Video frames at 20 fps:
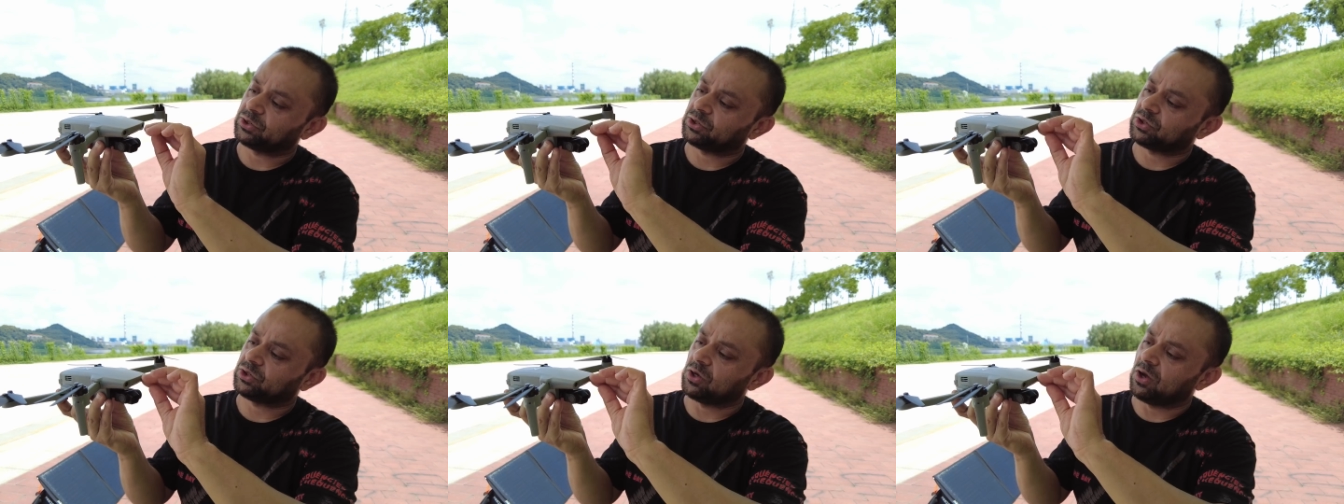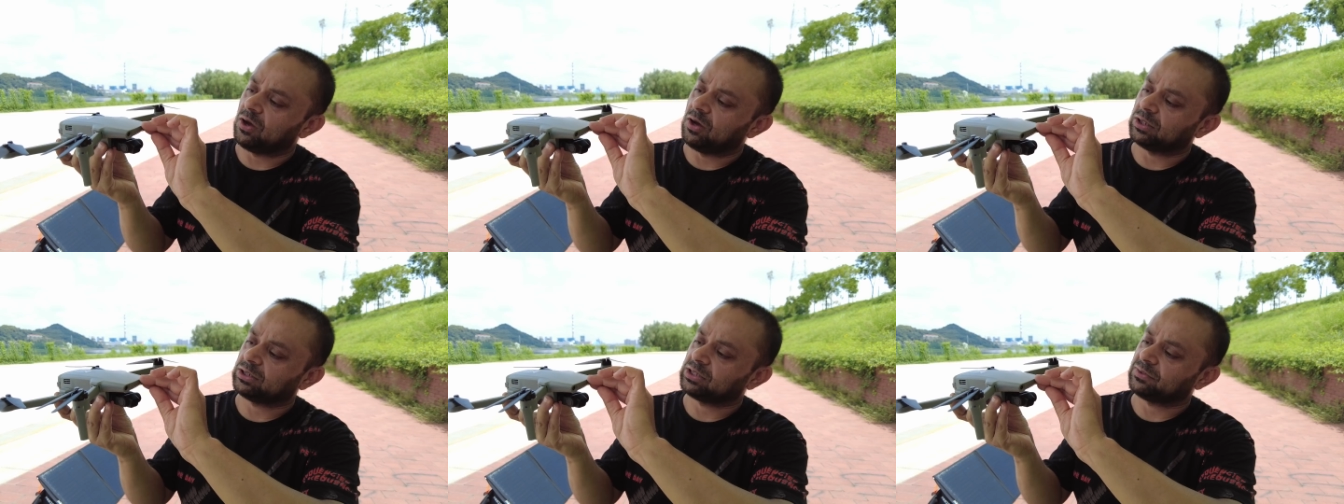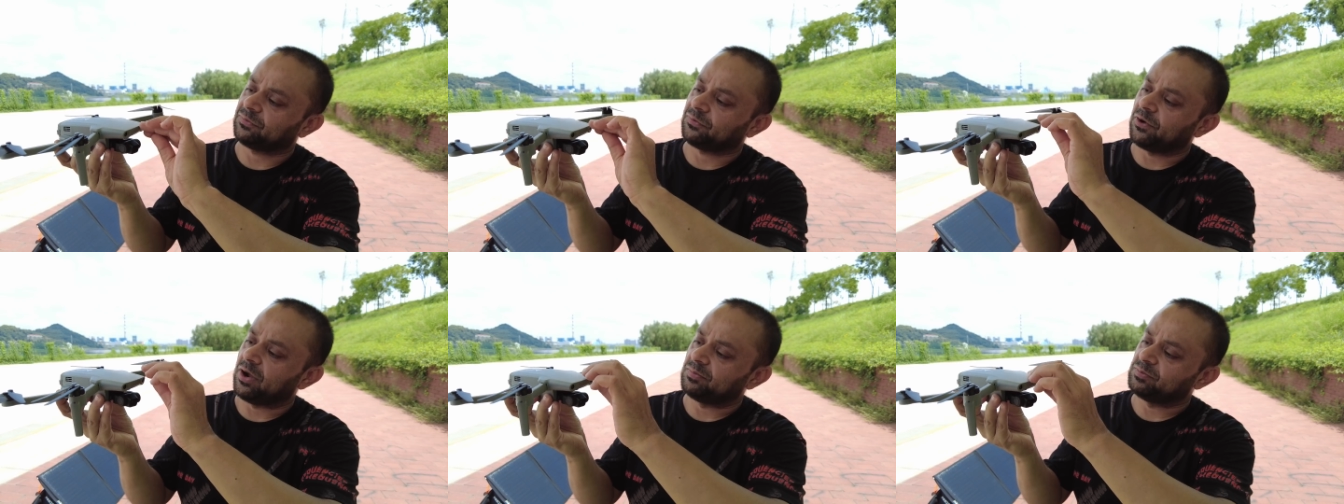sauce
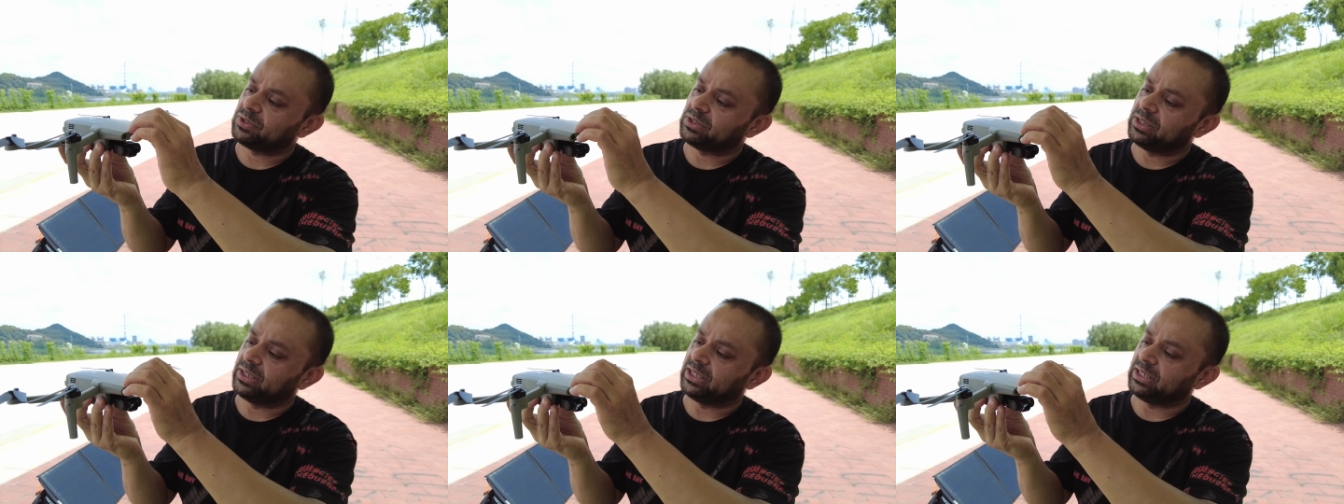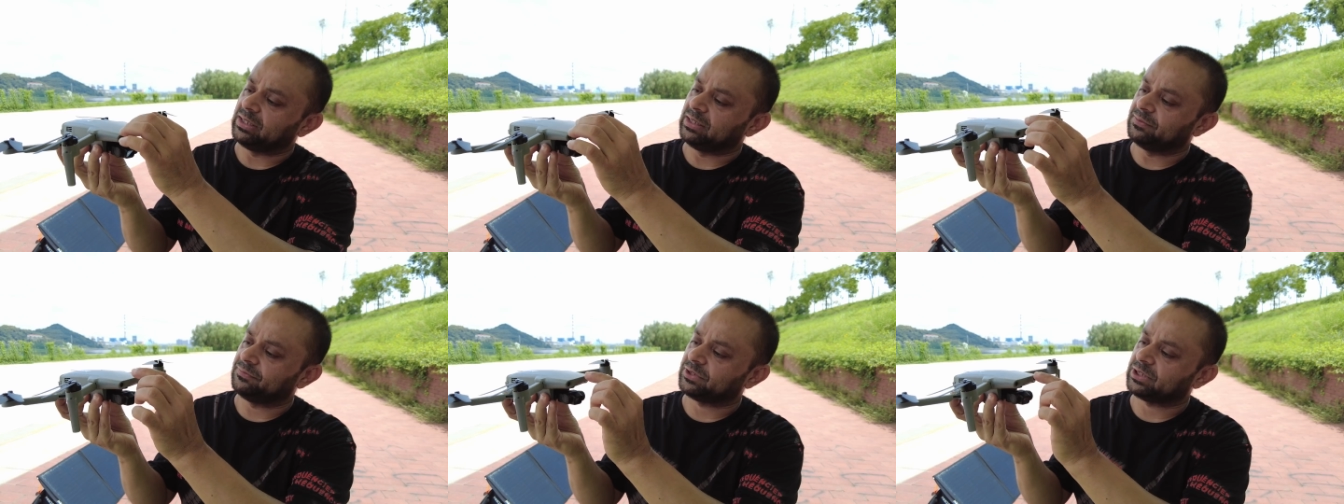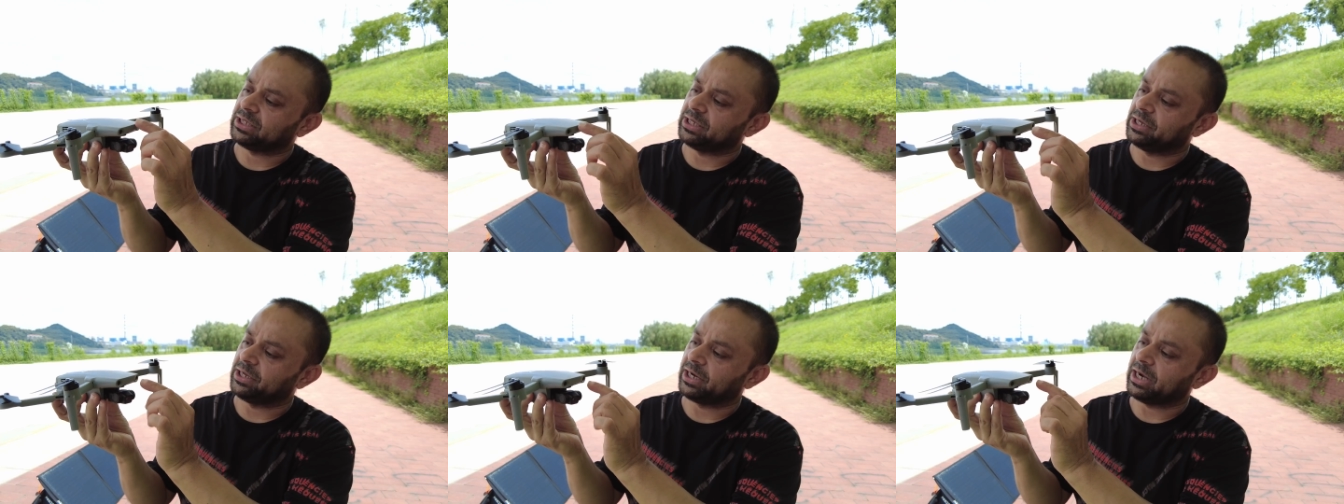from the
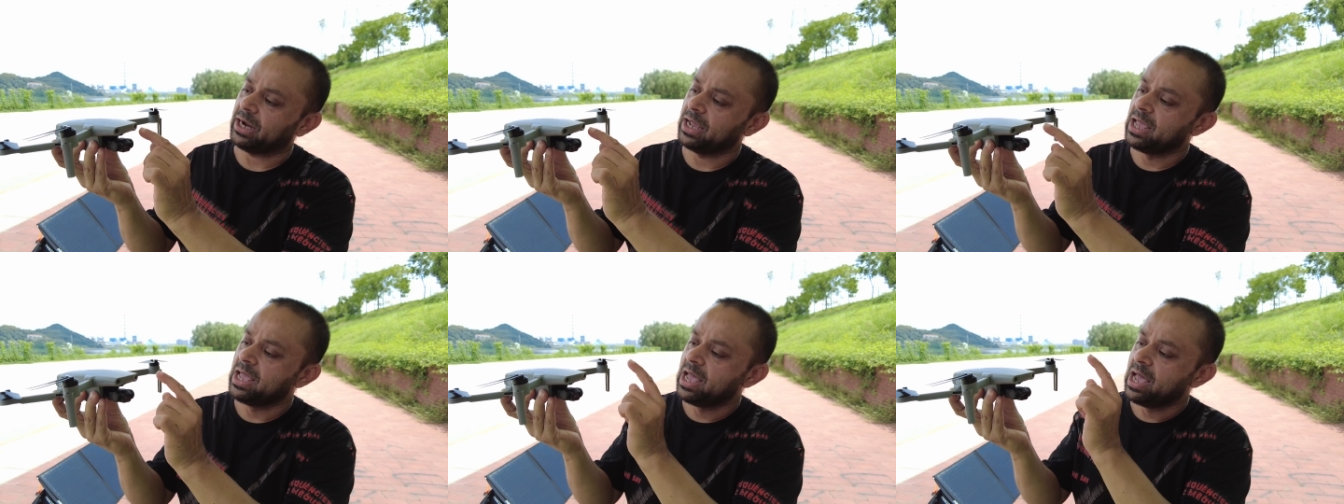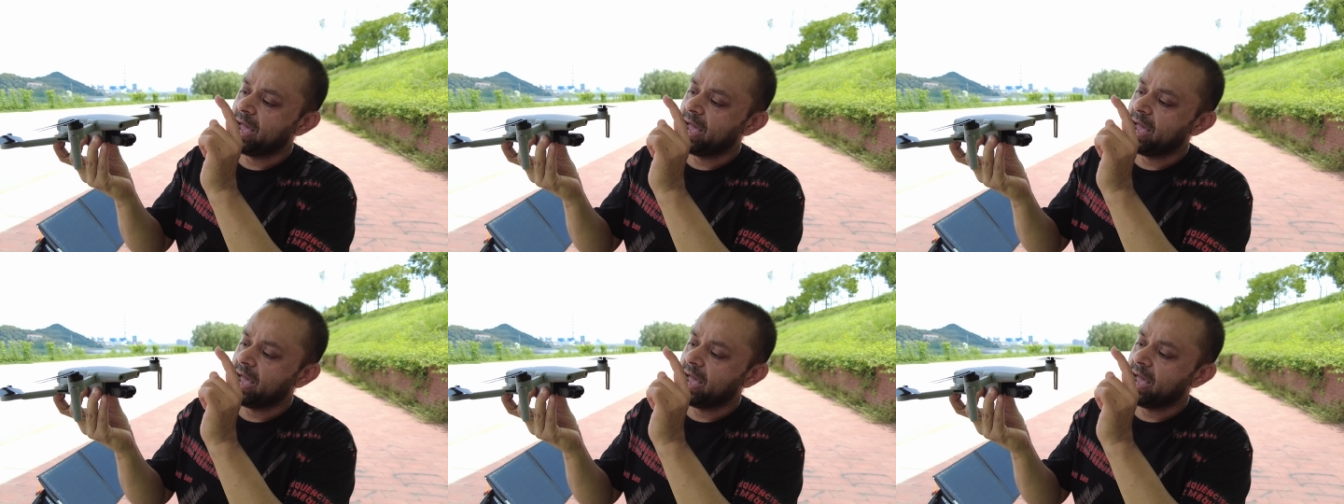leaves here.